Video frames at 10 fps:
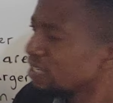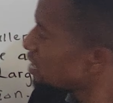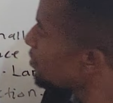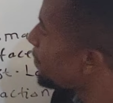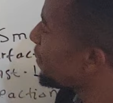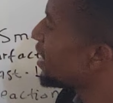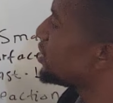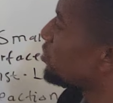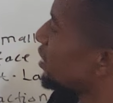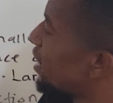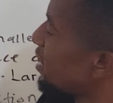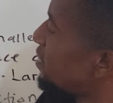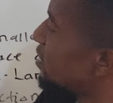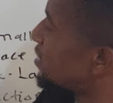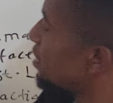Same applies. We get
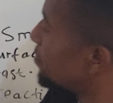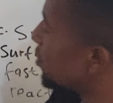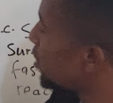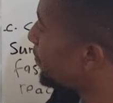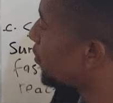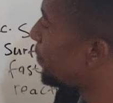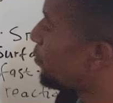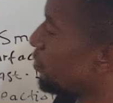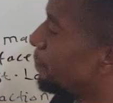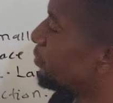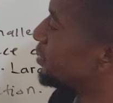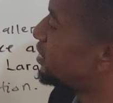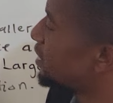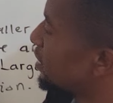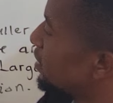the same lollipop, we put
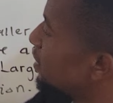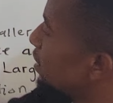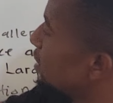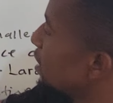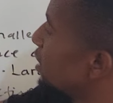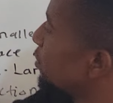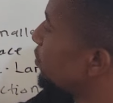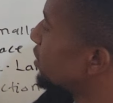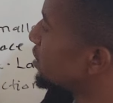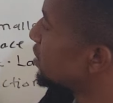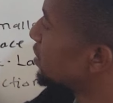in a liquid.